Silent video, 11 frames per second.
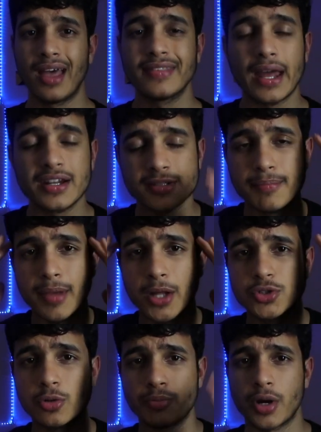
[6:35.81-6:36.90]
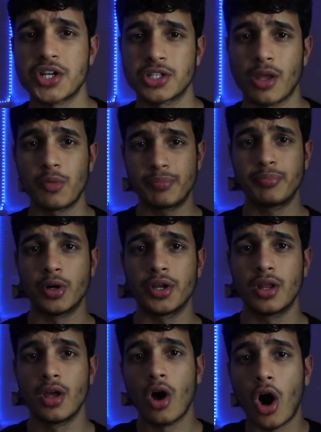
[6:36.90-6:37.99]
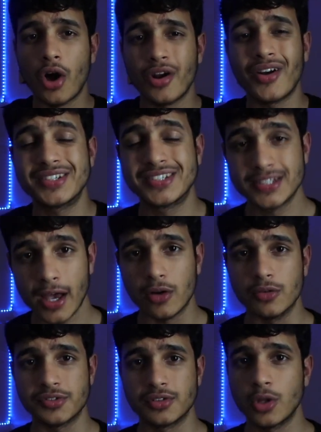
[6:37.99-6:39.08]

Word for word: That is a mental pressure that we put on ourselves.